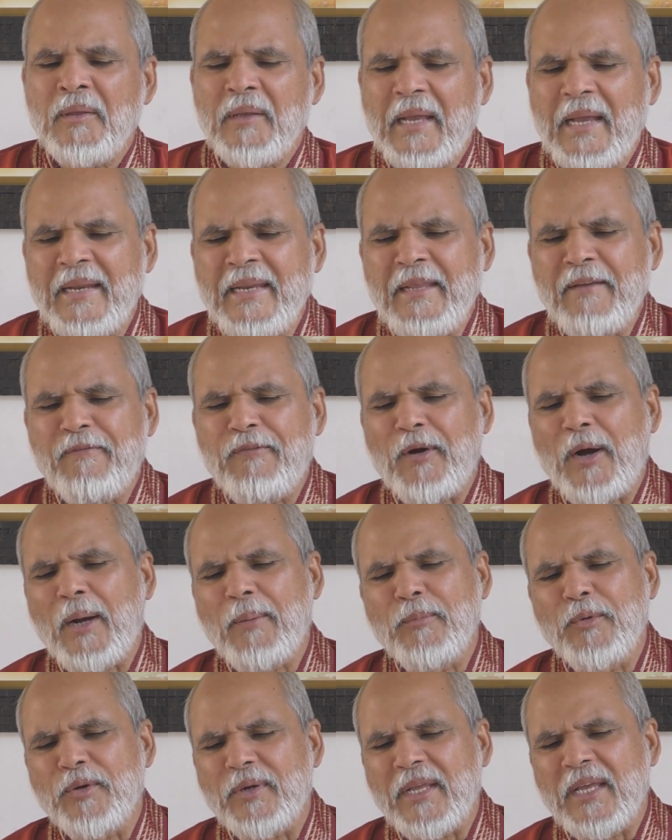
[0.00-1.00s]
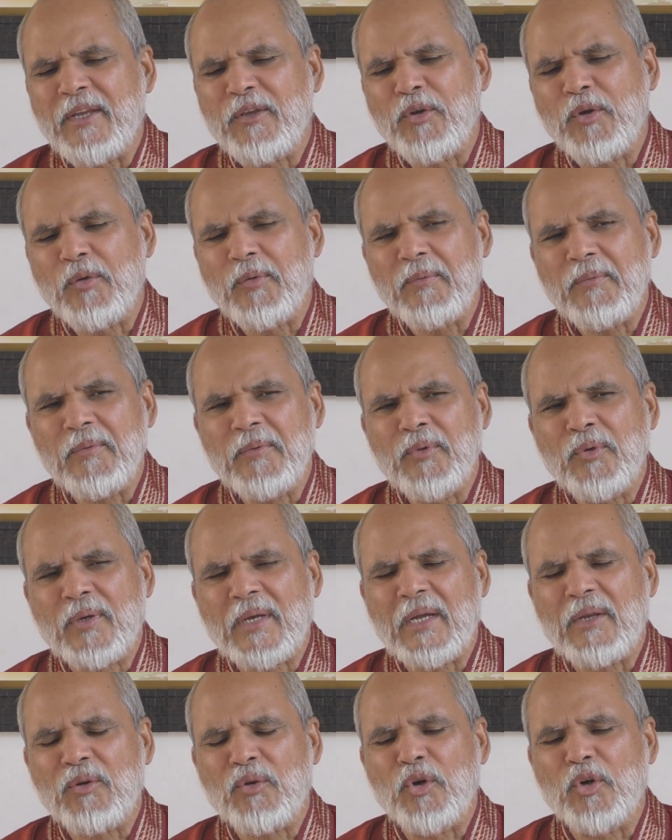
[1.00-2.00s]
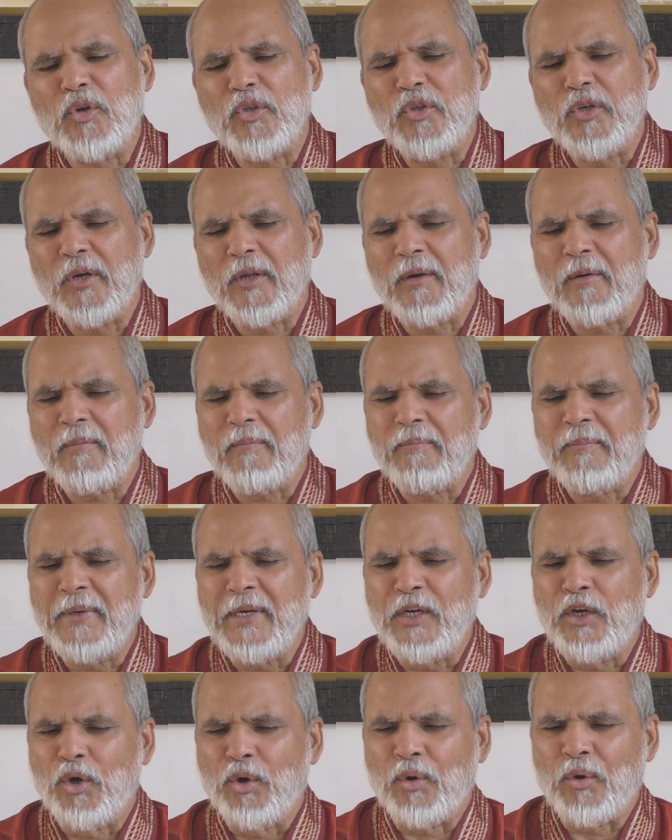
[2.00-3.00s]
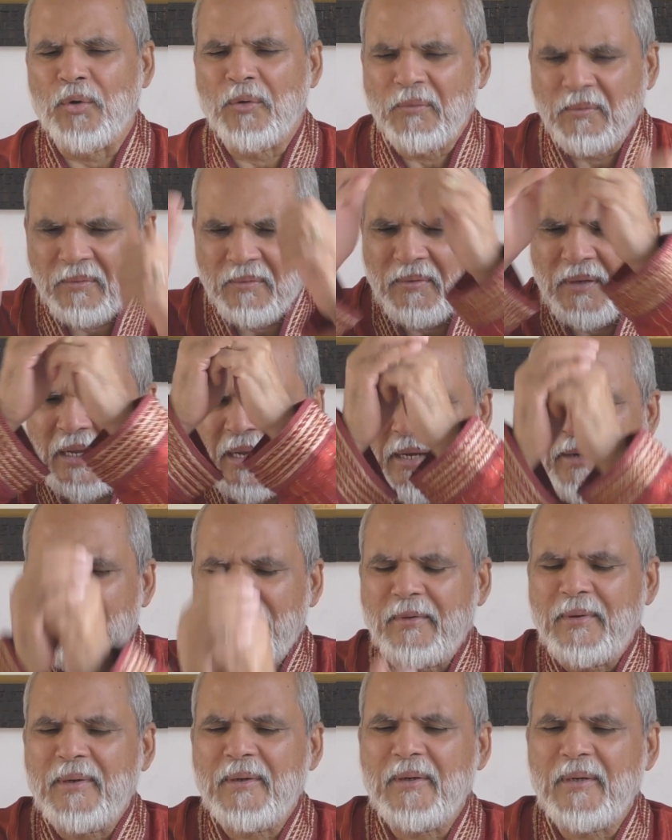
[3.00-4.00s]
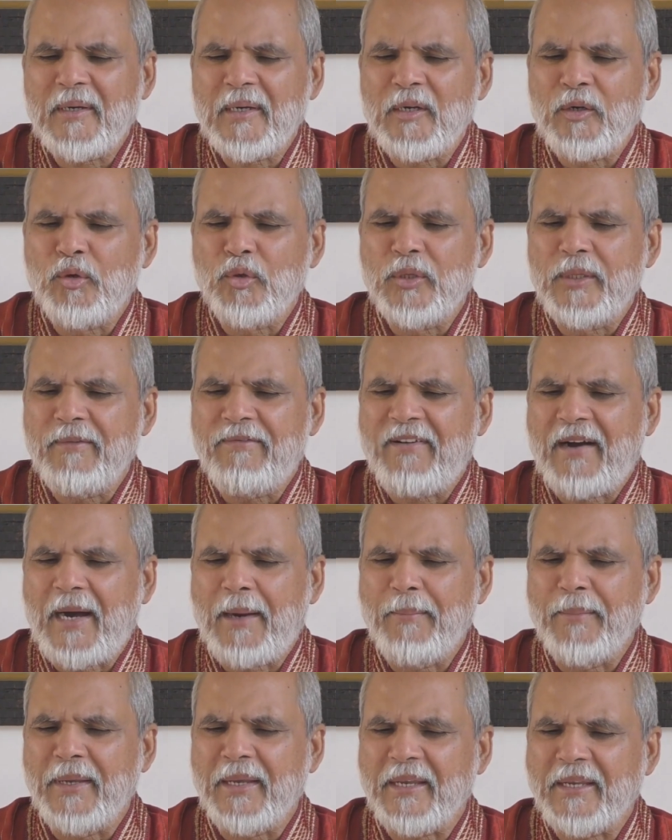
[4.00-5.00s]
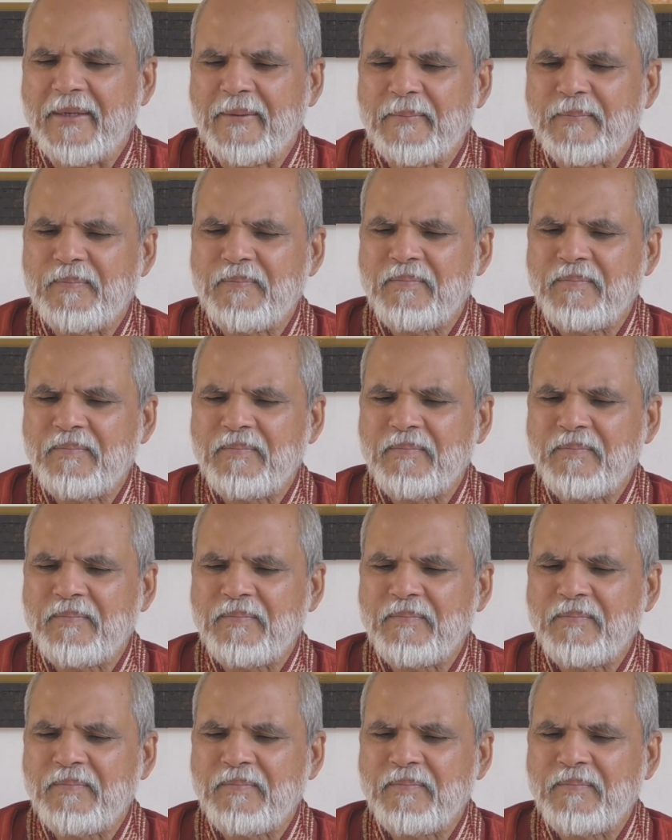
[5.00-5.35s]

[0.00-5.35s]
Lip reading: Any form you take, you can go to your meadow and do the farming.